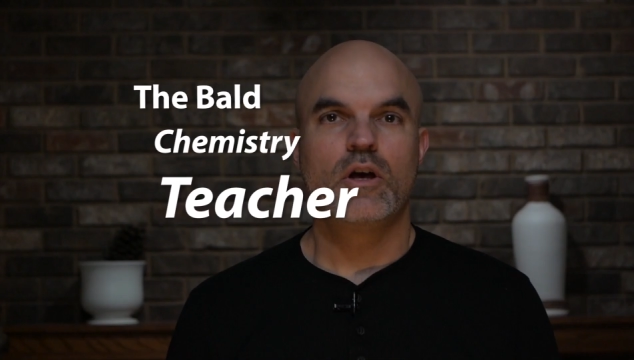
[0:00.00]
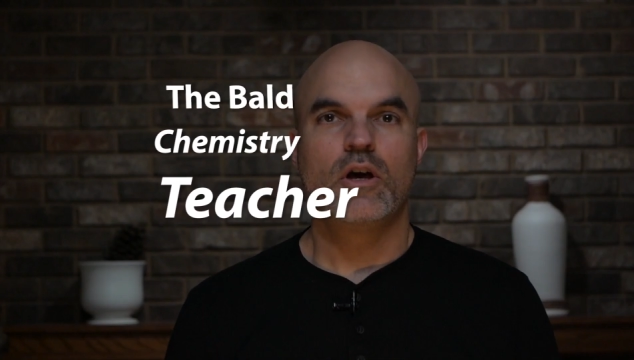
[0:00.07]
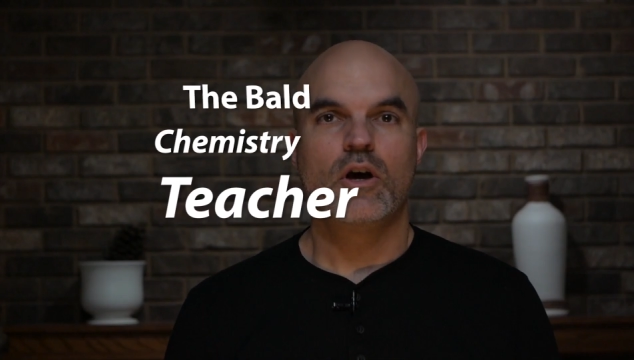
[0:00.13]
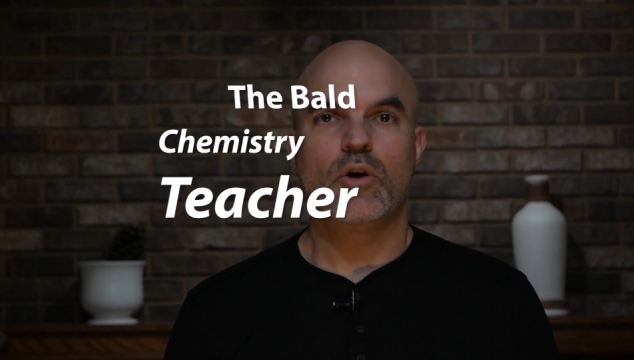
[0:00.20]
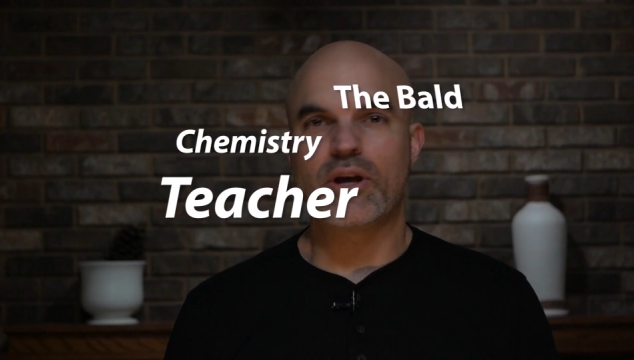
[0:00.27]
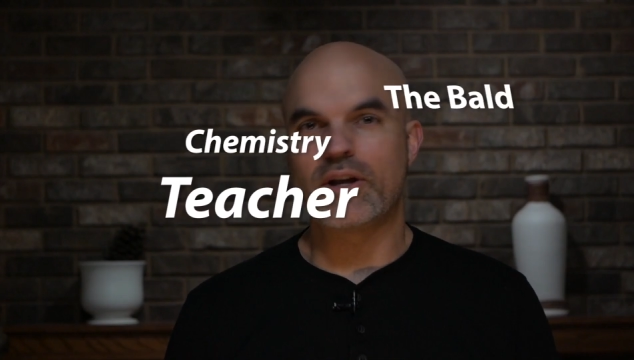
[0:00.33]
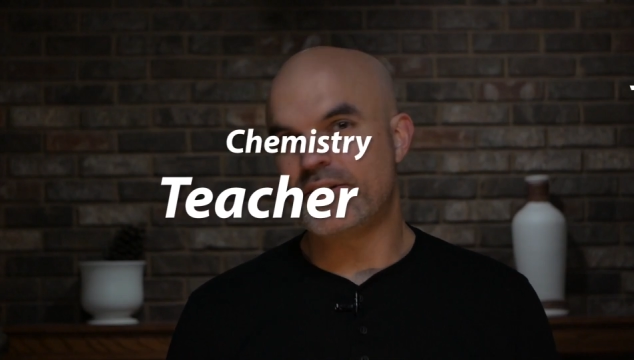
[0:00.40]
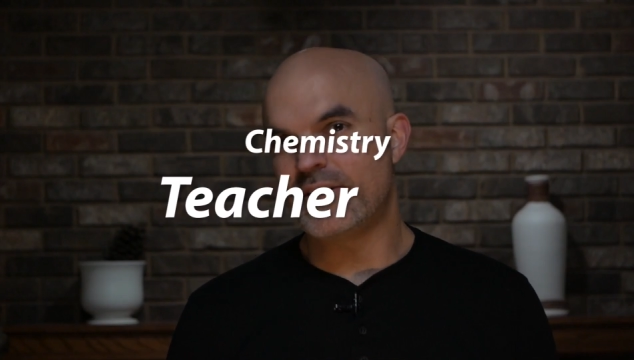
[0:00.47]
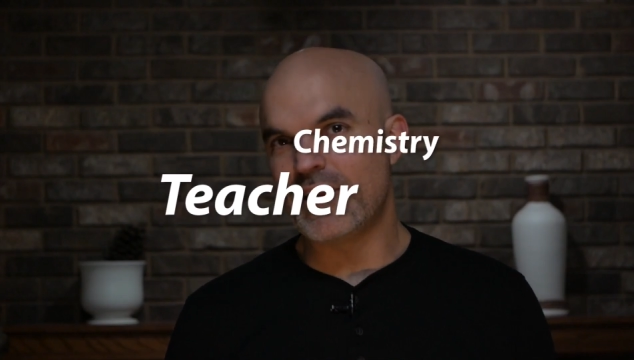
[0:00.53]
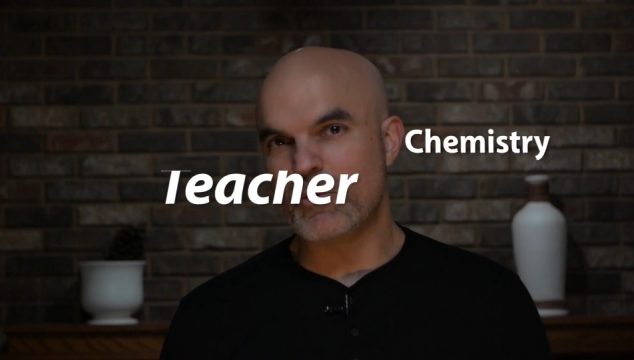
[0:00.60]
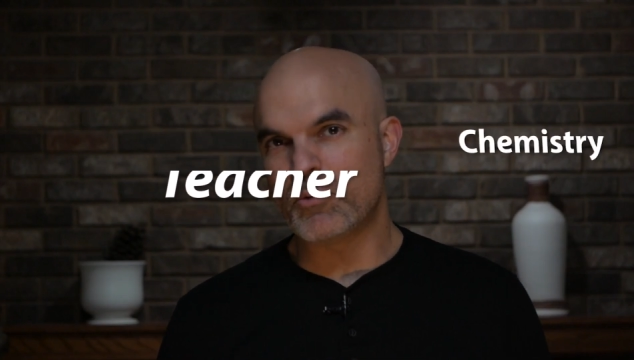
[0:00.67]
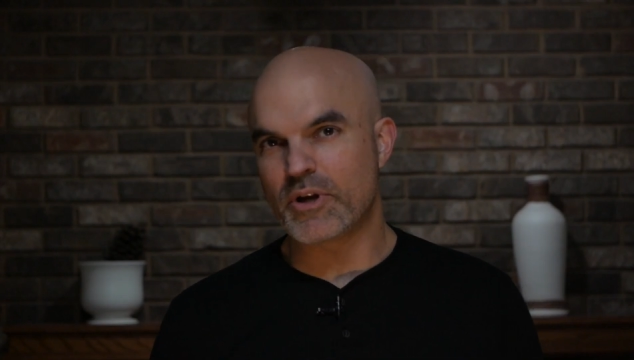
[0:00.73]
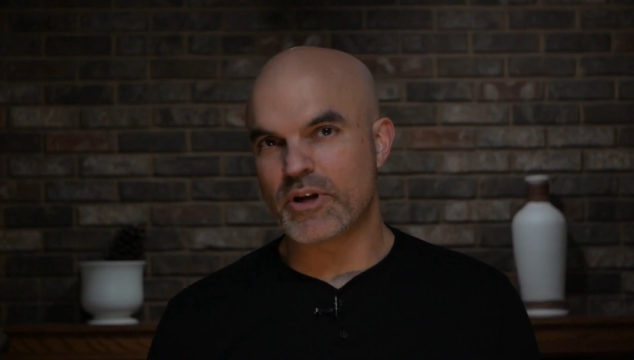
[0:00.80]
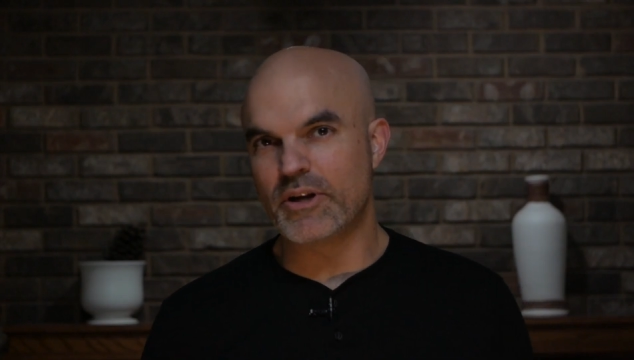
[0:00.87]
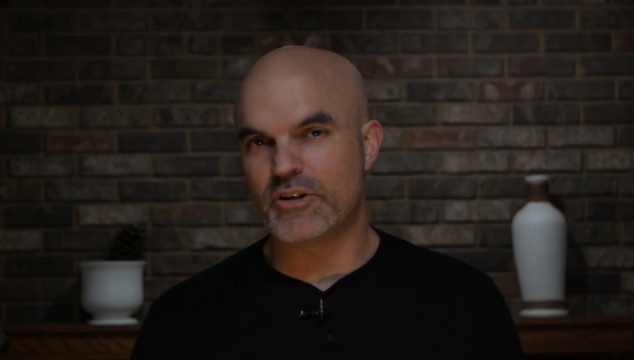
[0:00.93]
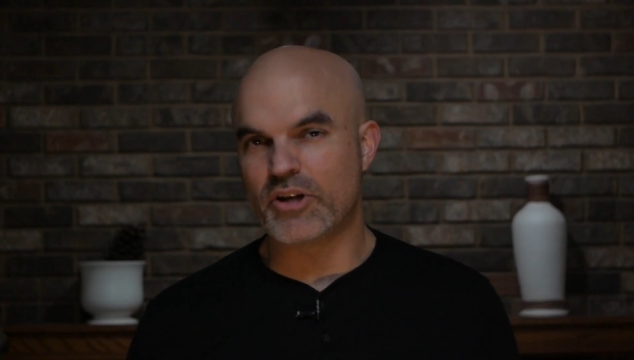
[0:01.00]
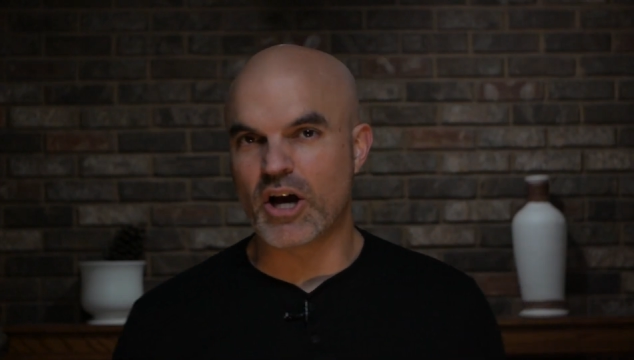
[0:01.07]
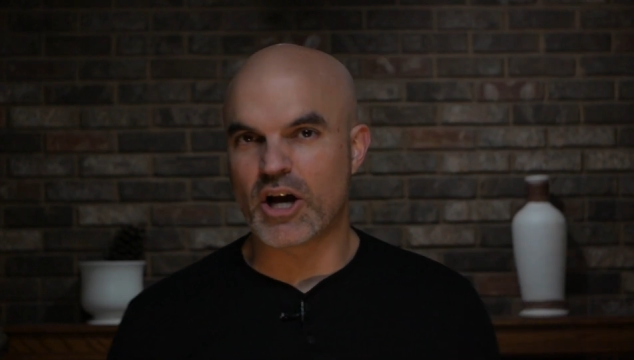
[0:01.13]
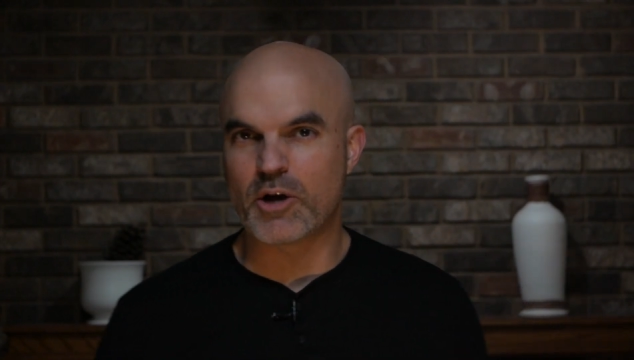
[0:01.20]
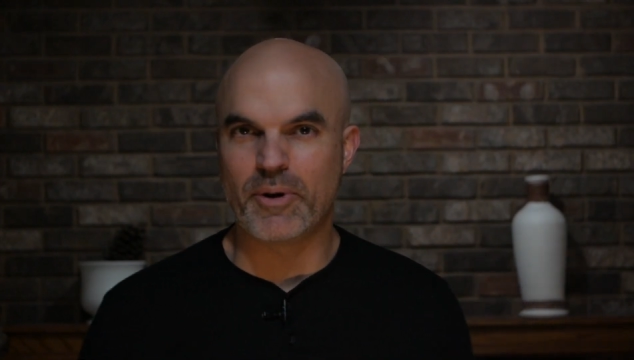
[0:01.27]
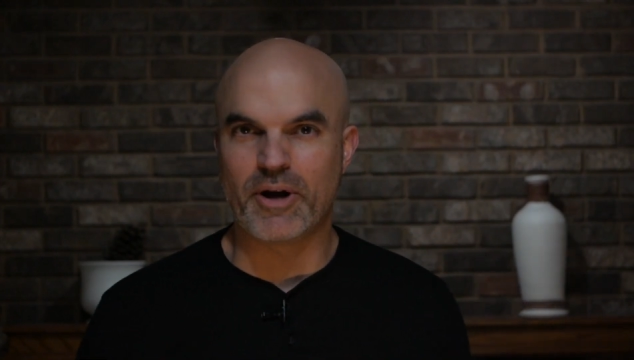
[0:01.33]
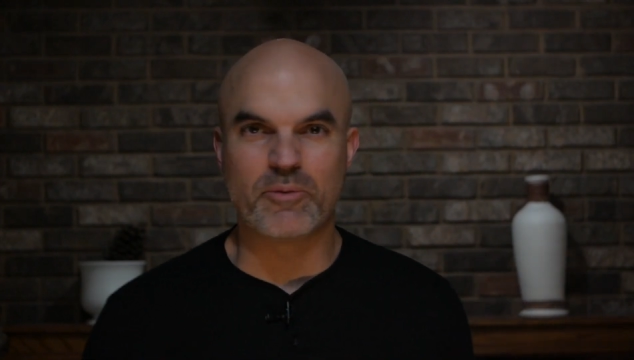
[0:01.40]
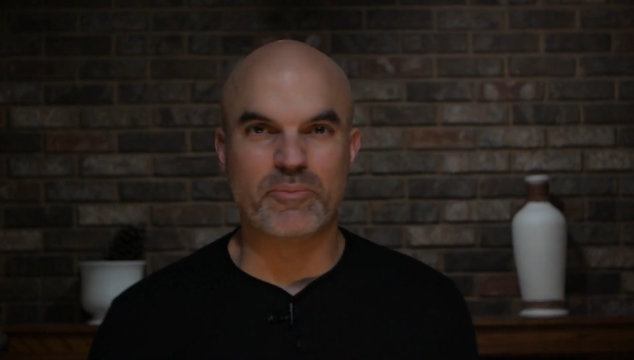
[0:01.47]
Okay, today we're going to talk about a